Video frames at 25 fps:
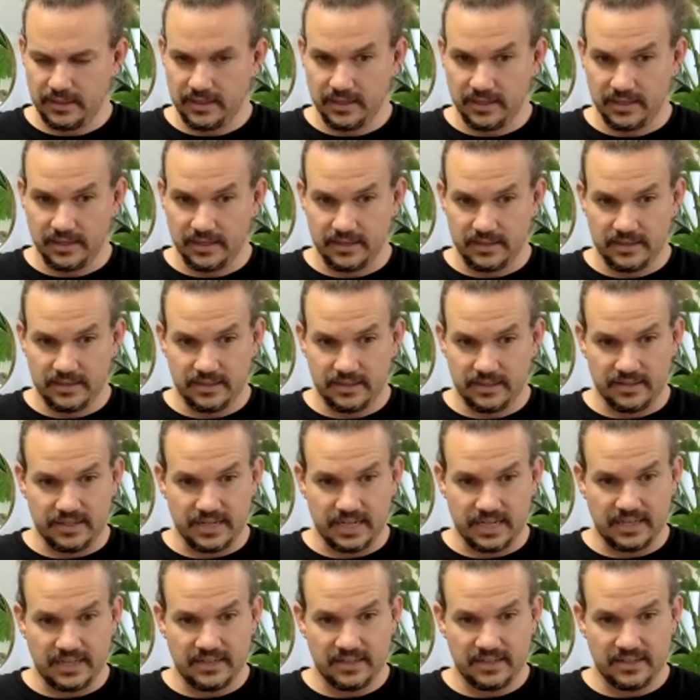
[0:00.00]
And
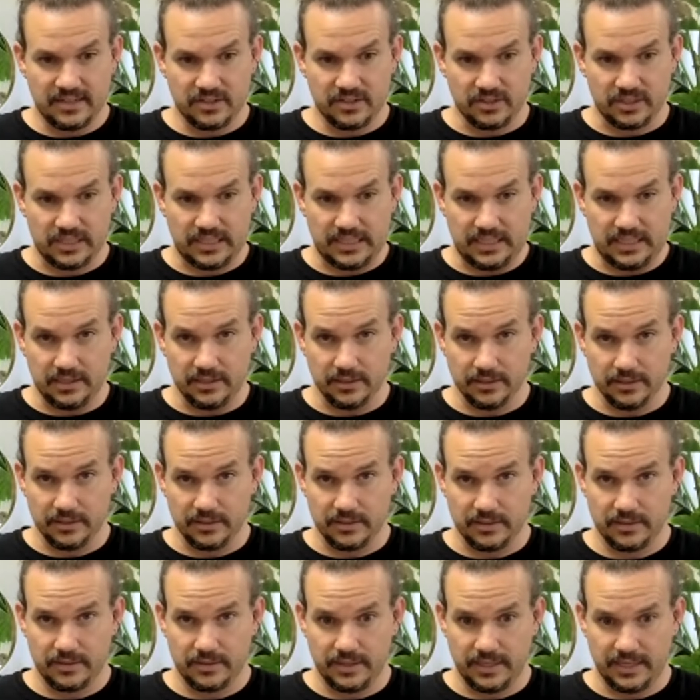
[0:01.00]
not until here
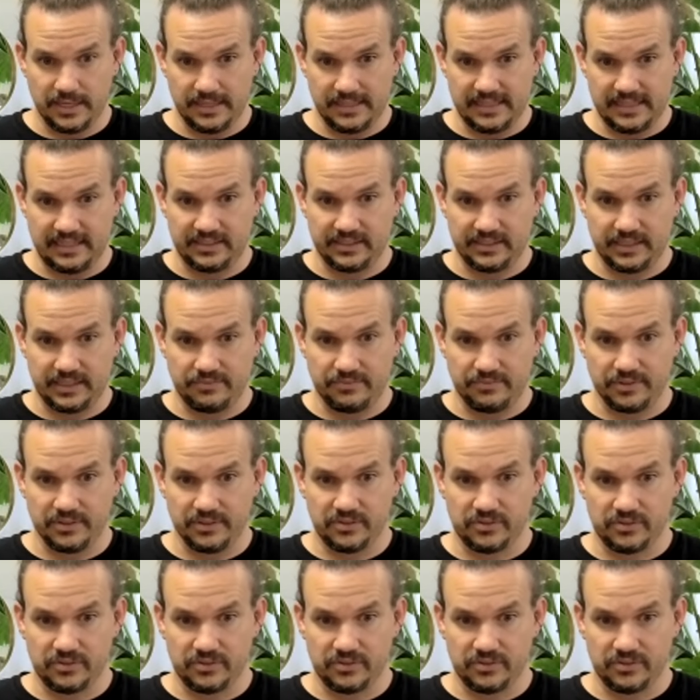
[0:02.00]
that it takes effort.